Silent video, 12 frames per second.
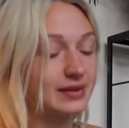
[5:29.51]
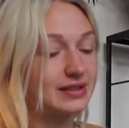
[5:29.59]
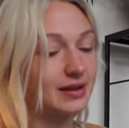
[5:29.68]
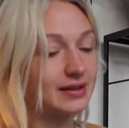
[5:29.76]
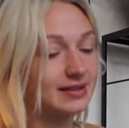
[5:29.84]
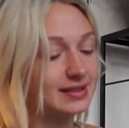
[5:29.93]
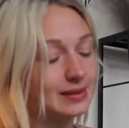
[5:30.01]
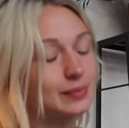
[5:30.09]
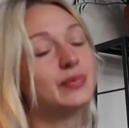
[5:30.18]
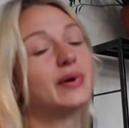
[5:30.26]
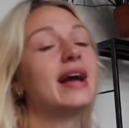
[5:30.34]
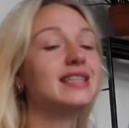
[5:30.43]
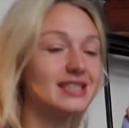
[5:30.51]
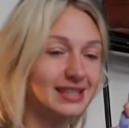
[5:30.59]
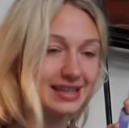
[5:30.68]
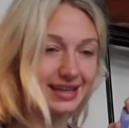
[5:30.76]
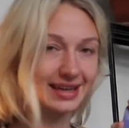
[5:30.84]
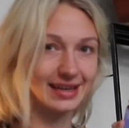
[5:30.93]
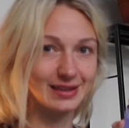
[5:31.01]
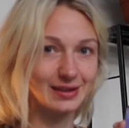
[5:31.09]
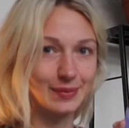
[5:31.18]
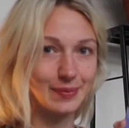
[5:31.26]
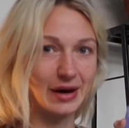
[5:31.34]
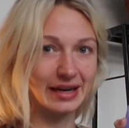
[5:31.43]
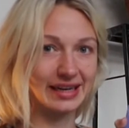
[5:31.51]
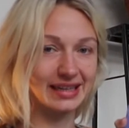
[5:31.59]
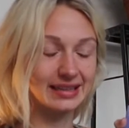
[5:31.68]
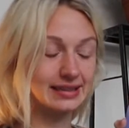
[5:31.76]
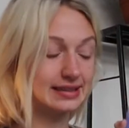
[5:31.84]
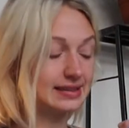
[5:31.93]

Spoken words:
starts branching into the body.